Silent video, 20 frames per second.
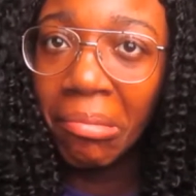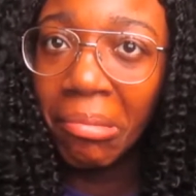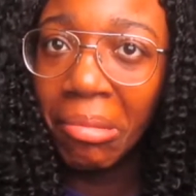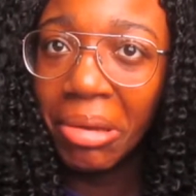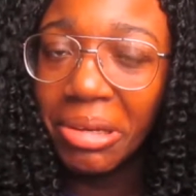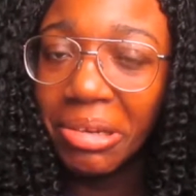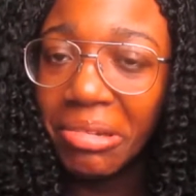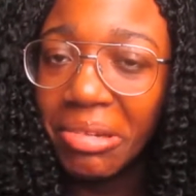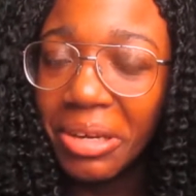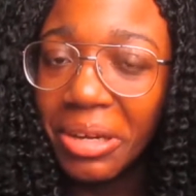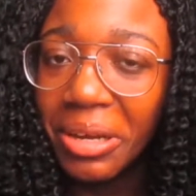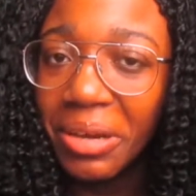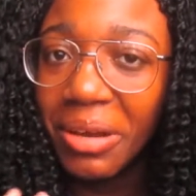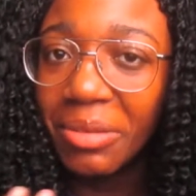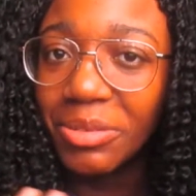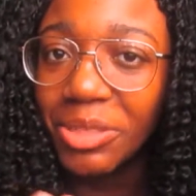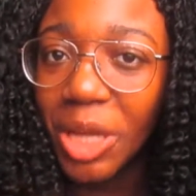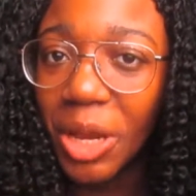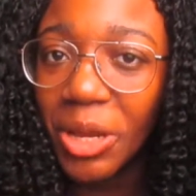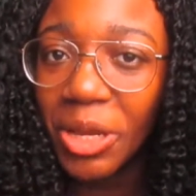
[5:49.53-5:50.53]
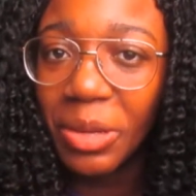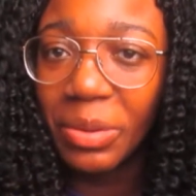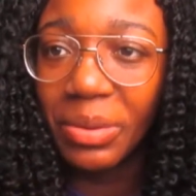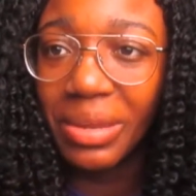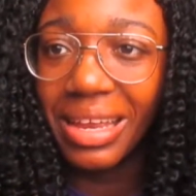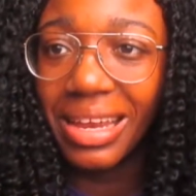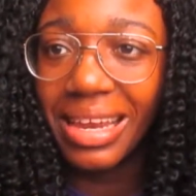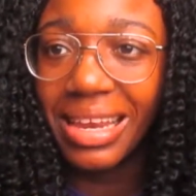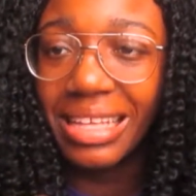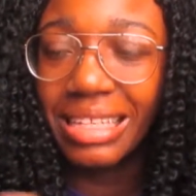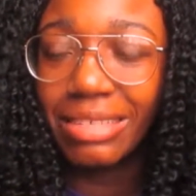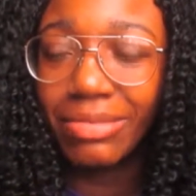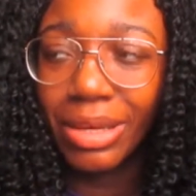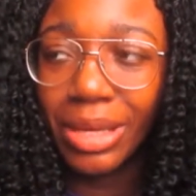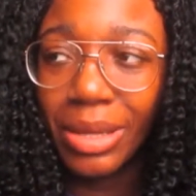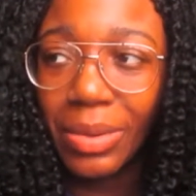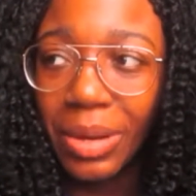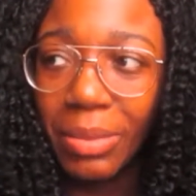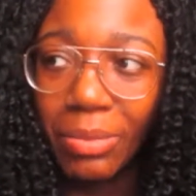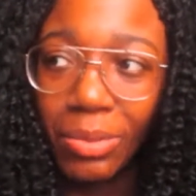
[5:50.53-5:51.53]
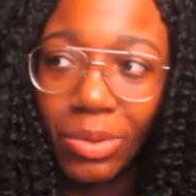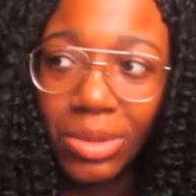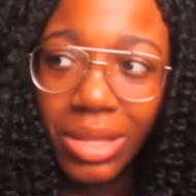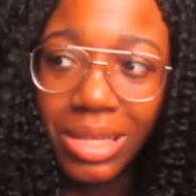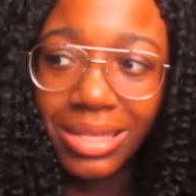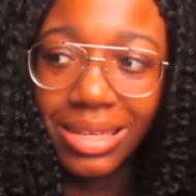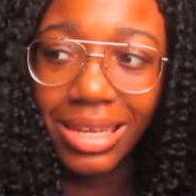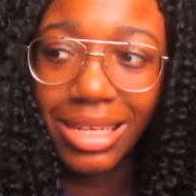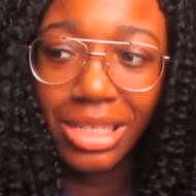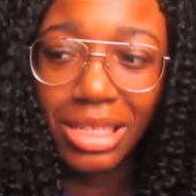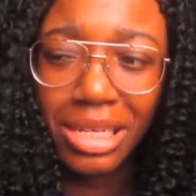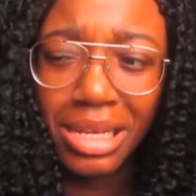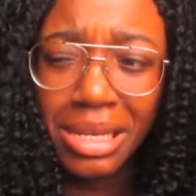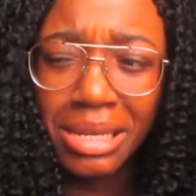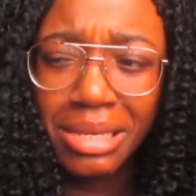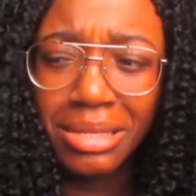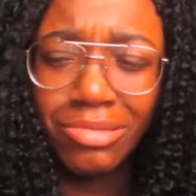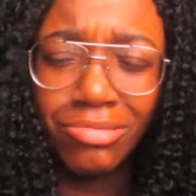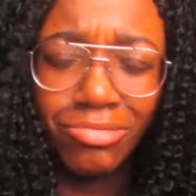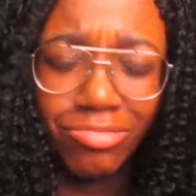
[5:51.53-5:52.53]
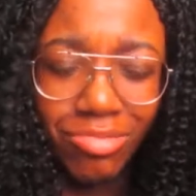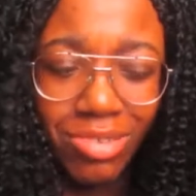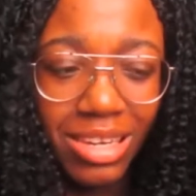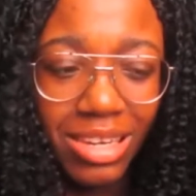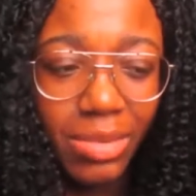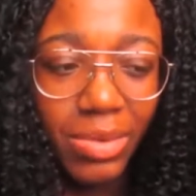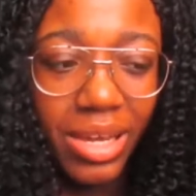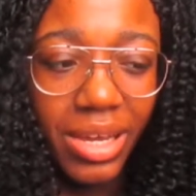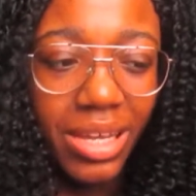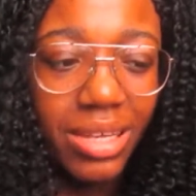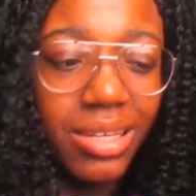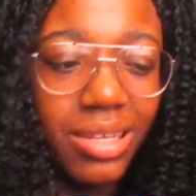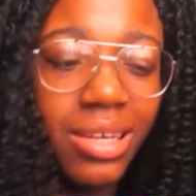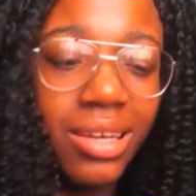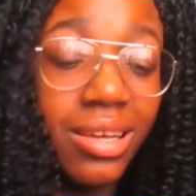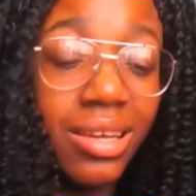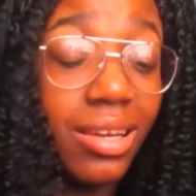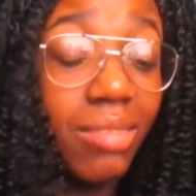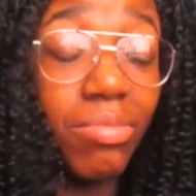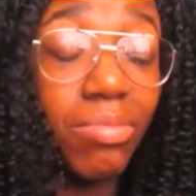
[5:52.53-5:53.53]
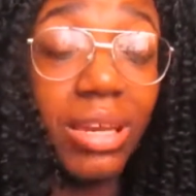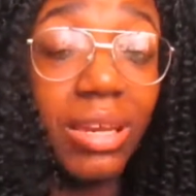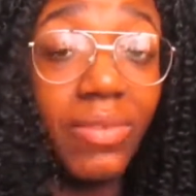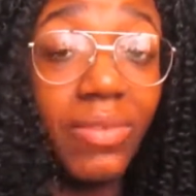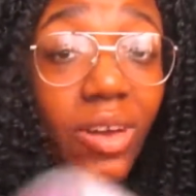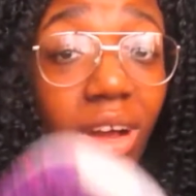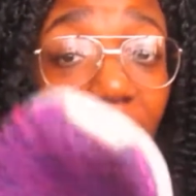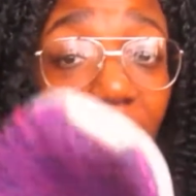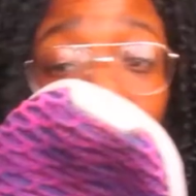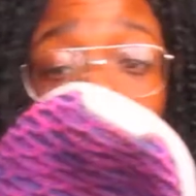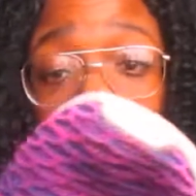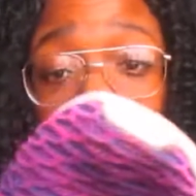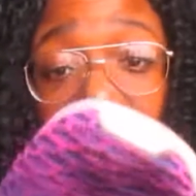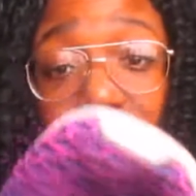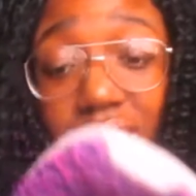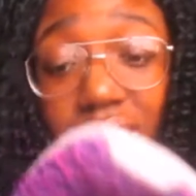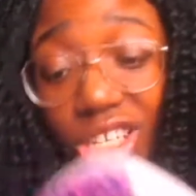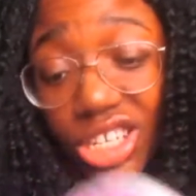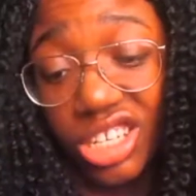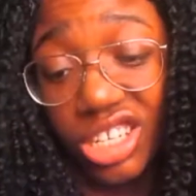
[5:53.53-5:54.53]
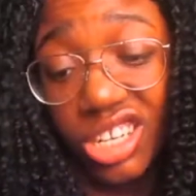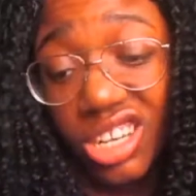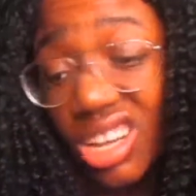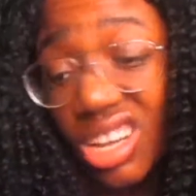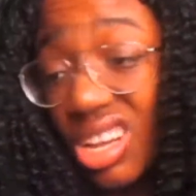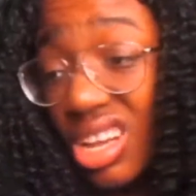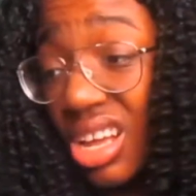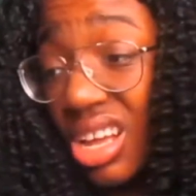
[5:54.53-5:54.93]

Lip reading: I don't really know why I'm showing you in this video and I bought these last year. It's really weird. Completely forgot I bought these last year.